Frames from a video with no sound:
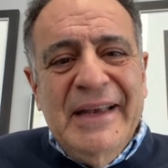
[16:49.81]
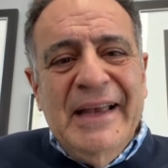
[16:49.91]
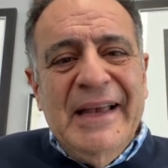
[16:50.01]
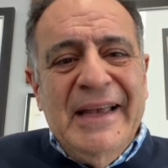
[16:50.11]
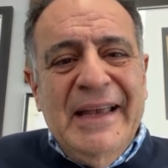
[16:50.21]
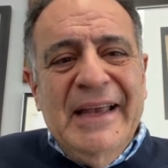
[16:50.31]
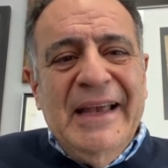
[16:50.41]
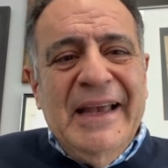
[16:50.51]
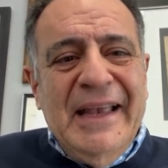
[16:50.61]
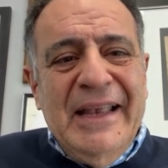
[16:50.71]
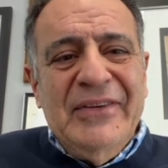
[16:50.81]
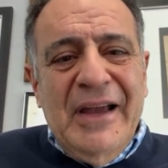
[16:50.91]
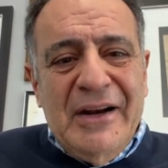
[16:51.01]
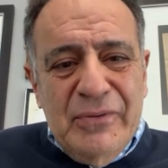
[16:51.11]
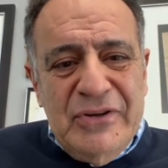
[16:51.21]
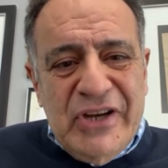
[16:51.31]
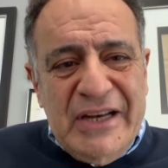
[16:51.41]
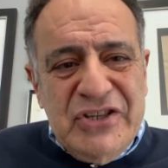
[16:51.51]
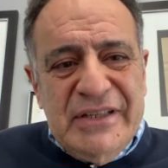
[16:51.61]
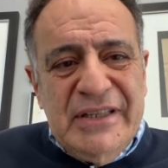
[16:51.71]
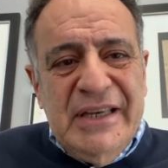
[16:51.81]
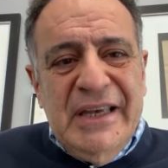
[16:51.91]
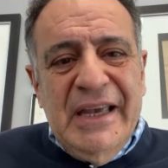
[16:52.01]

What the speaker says: it's not a rejection.